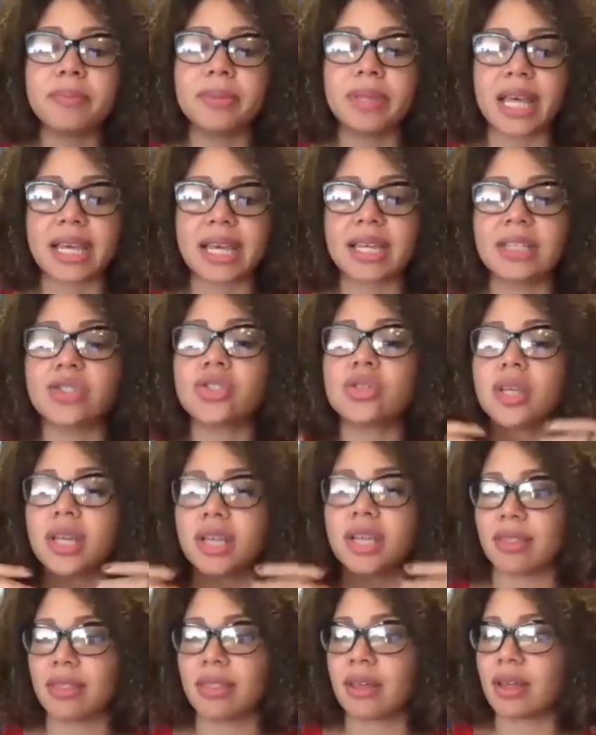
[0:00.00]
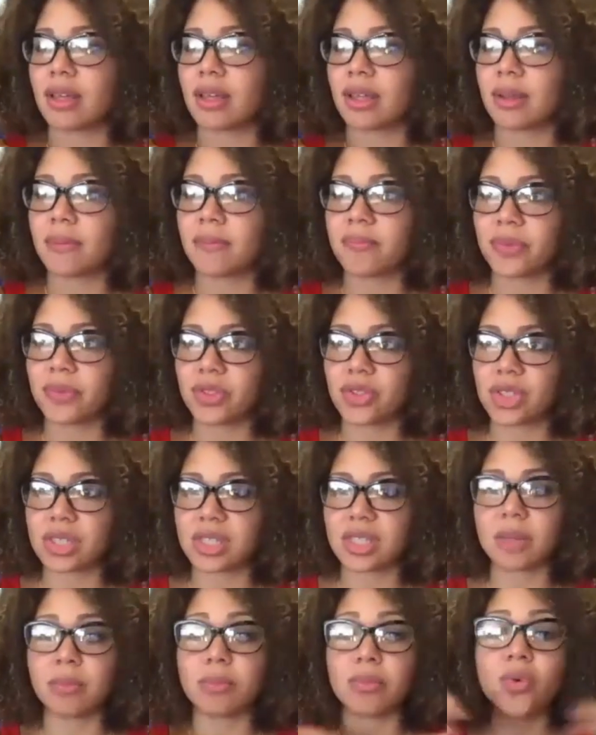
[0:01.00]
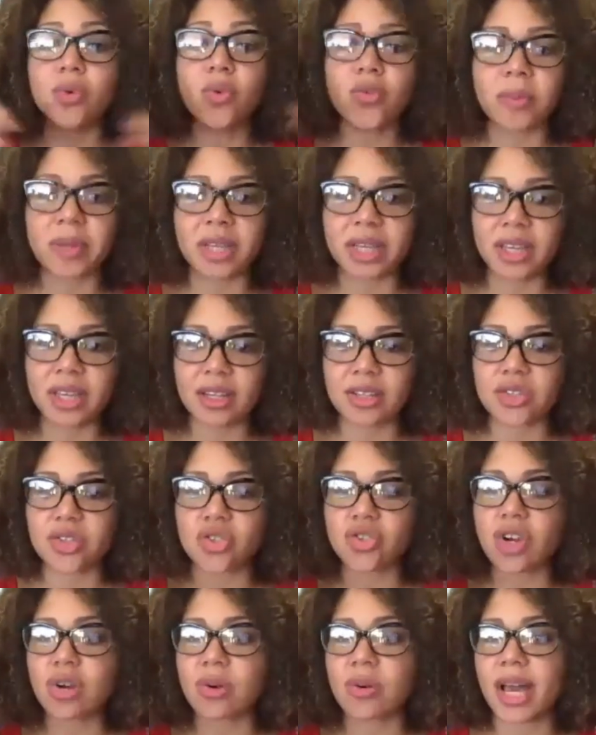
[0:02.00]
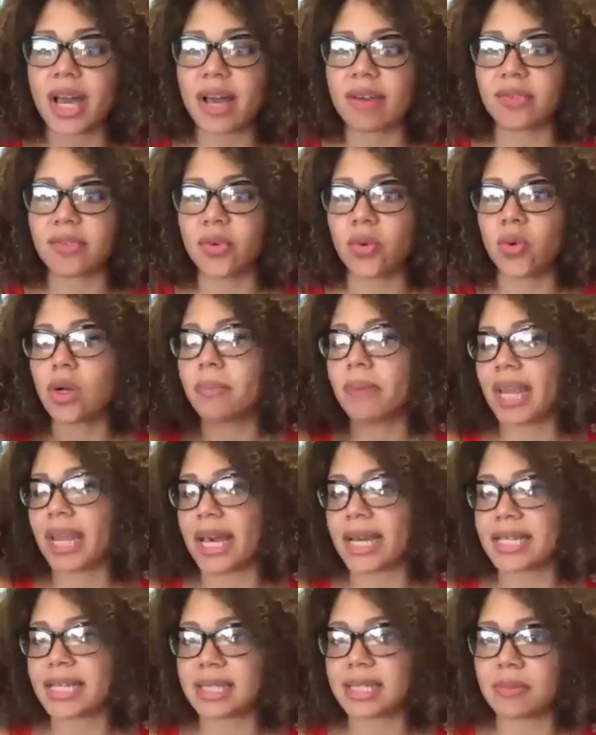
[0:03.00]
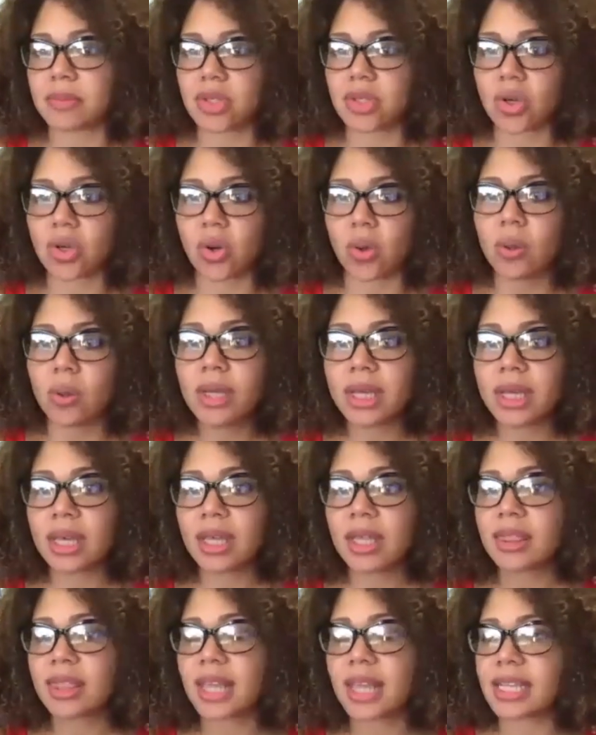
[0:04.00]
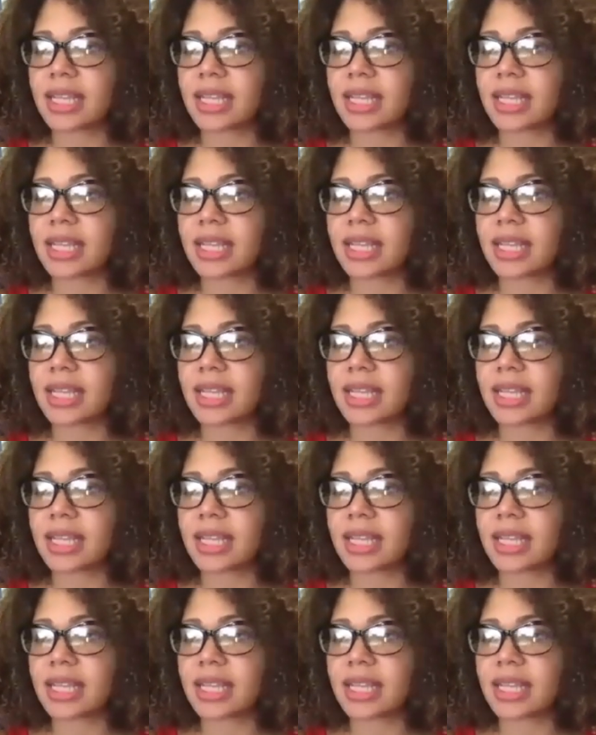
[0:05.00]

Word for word: like in in the just in the movement and in struggle have normalized them so that